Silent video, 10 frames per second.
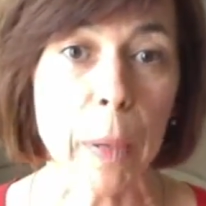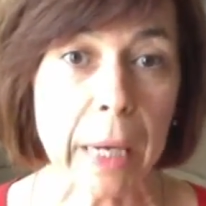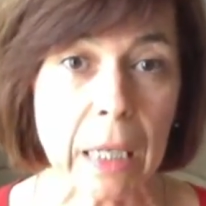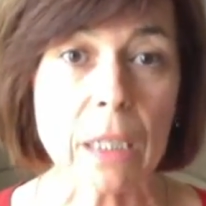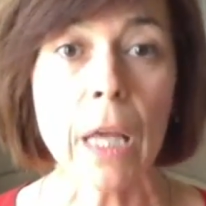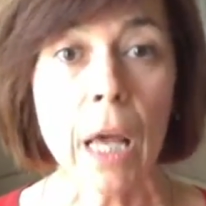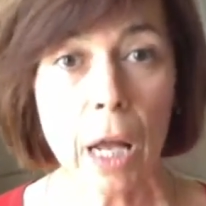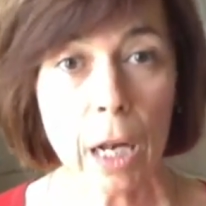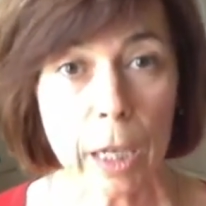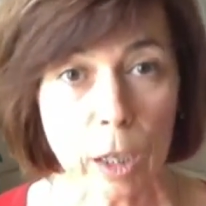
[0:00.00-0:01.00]
please
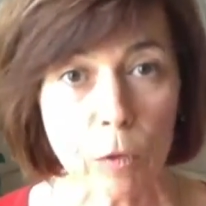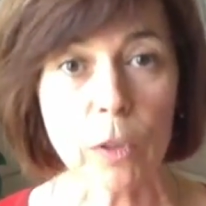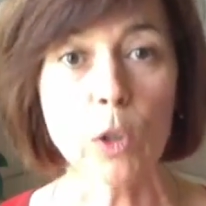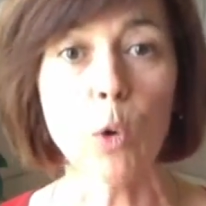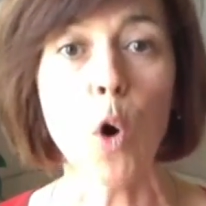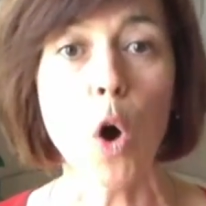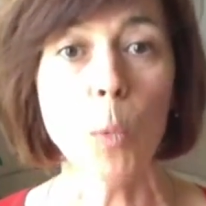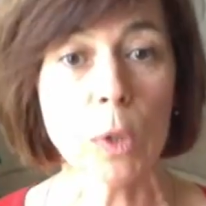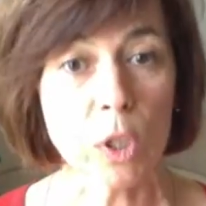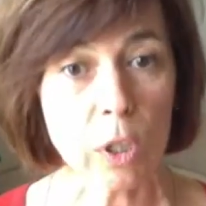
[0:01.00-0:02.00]
leave your
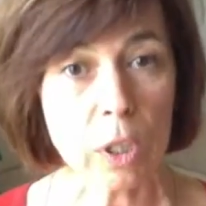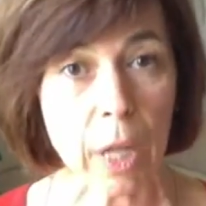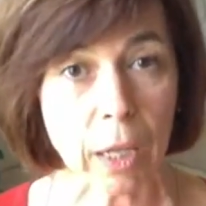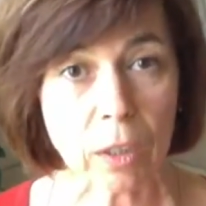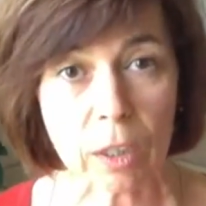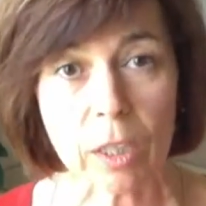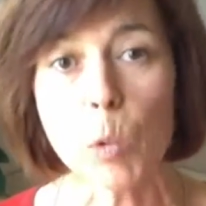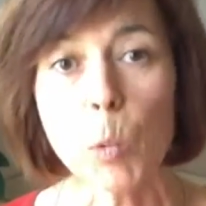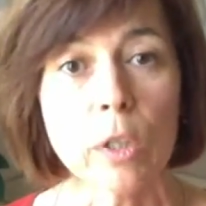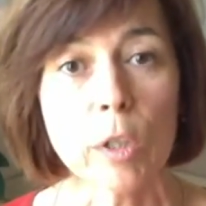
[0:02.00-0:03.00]
comments just under this
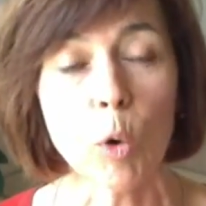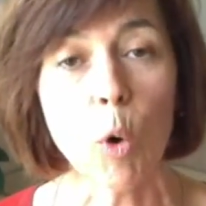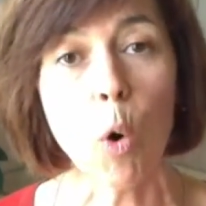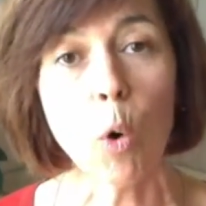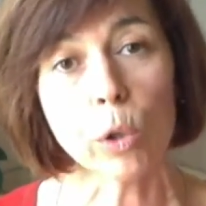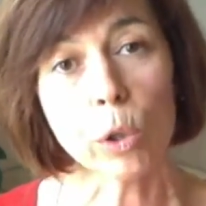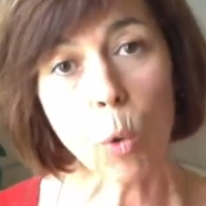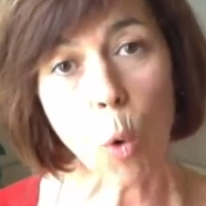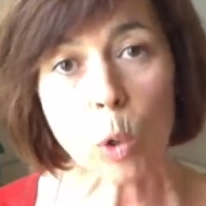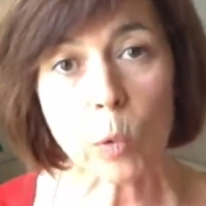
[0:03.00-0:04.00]
video, or you
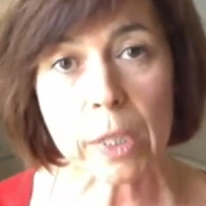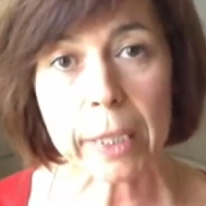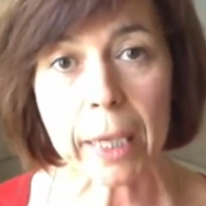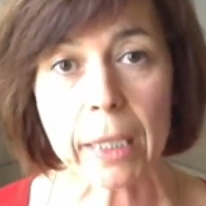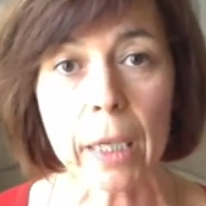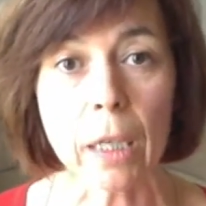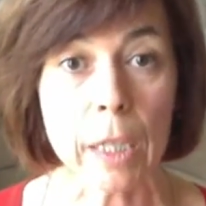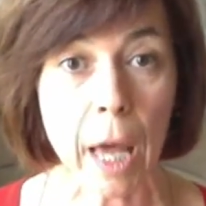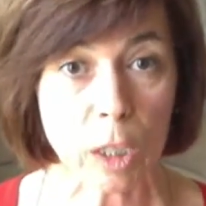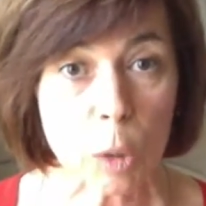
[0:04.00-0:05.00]
always can
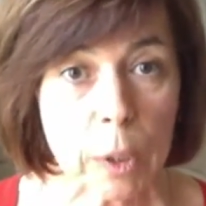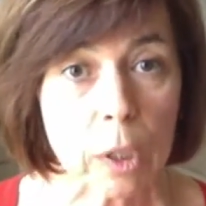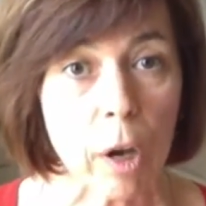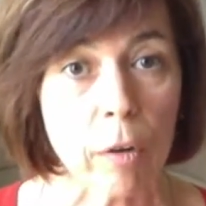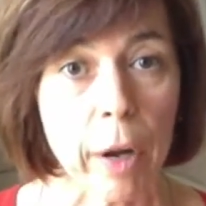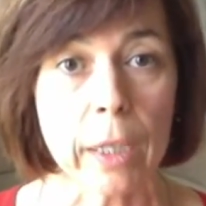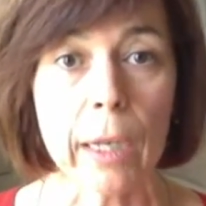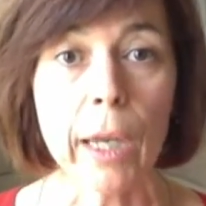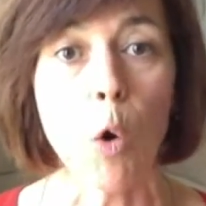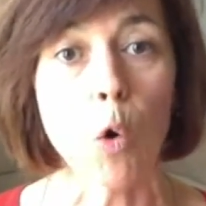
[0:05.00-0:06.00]
contact me
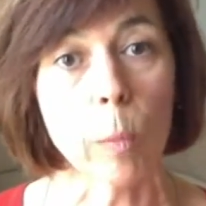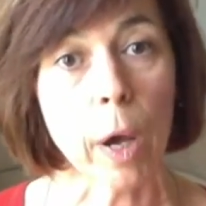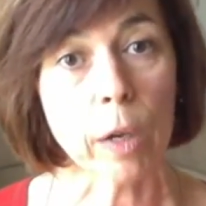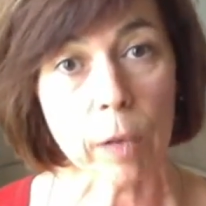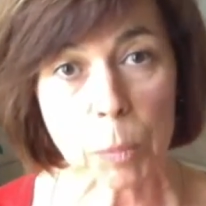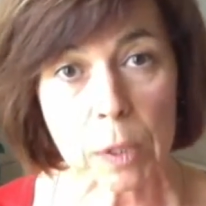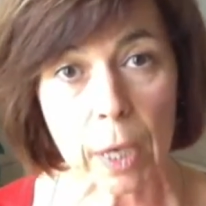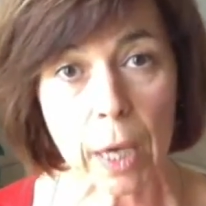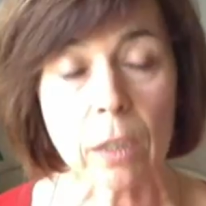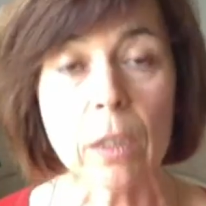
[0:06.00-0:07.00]
directly on my
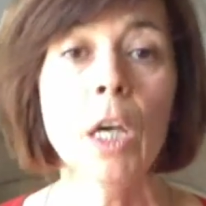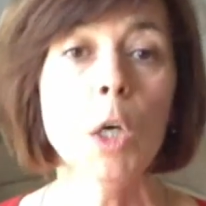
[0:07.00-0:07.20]
website,